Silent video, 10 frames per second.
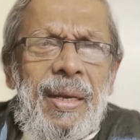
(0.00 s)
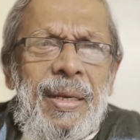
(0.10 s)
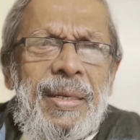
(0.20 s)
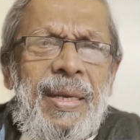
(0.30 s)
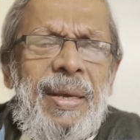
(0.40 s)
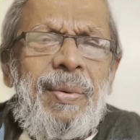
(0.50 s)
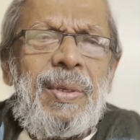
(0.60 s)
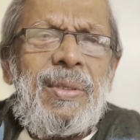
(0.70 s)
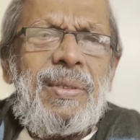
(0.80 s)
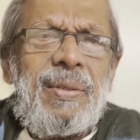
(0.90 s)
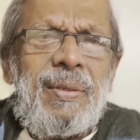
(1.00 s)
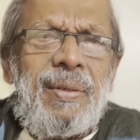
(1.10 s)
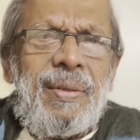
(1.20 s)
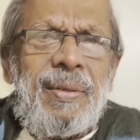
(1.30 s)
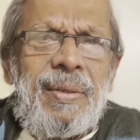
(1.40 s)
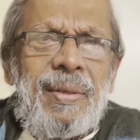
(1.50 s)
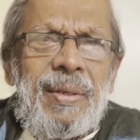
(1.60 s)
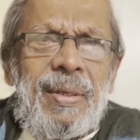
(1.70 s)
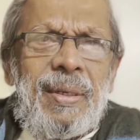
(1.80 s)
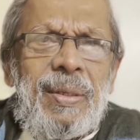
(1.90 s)
He was
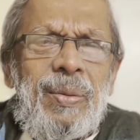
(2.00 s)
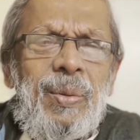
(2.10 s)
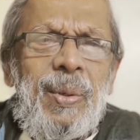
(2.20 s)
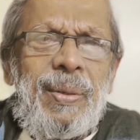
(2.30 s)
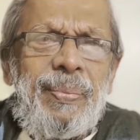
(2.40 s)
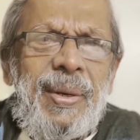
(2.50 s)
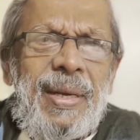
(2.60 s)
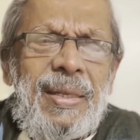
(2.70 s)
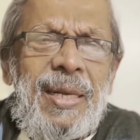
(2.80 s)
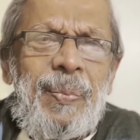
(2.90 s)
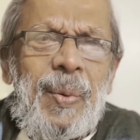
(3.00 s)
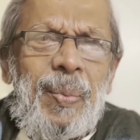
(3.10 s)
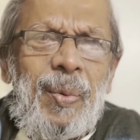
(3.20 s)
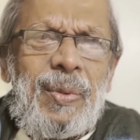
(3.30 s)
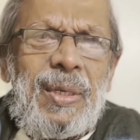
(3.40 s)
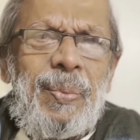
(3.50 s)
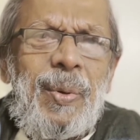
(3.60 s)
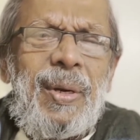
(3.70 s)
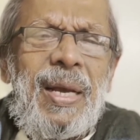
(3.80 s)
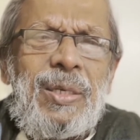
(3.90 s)
making that proposal
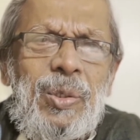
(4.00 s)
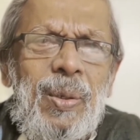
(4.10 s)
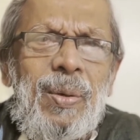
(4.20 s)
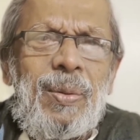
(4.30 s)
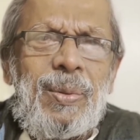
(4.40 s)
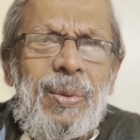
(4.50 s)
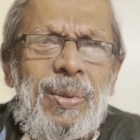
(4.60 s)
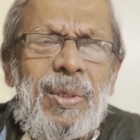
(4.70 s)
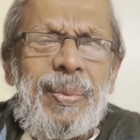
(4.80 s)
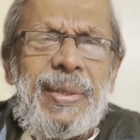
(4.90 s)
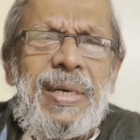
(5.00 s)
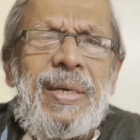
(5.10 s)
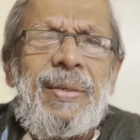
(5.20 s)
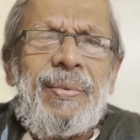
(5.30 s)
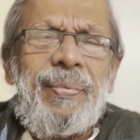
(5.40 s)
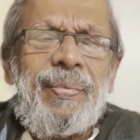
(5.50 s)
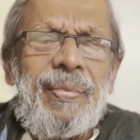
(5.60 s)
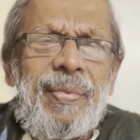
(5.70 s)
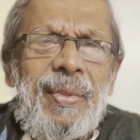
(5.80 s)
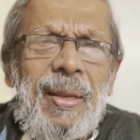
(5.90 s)
for actual Constitution of India.
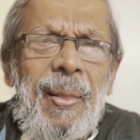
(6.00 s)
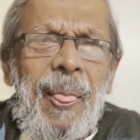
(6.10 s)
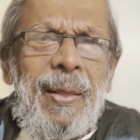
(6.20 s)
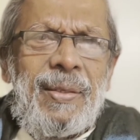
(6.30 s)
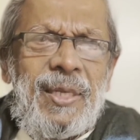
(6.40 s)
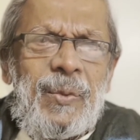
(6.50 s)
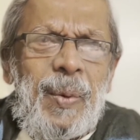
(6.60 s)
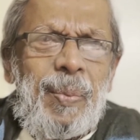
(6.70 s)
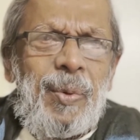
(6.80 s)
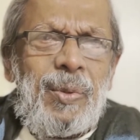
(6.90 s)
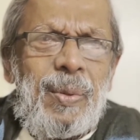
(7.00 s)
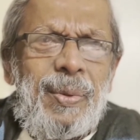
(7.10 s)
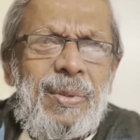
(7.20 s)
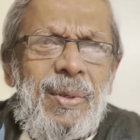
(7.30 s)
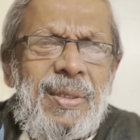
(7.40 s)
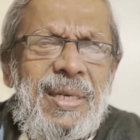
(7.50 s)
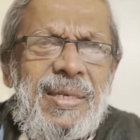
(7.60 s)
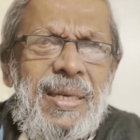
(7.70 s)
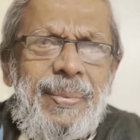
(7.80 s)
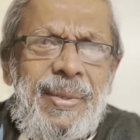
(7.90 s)
This proposal was not
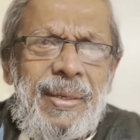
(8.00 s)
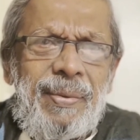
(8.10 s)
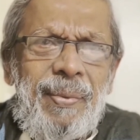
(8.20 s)
accepted,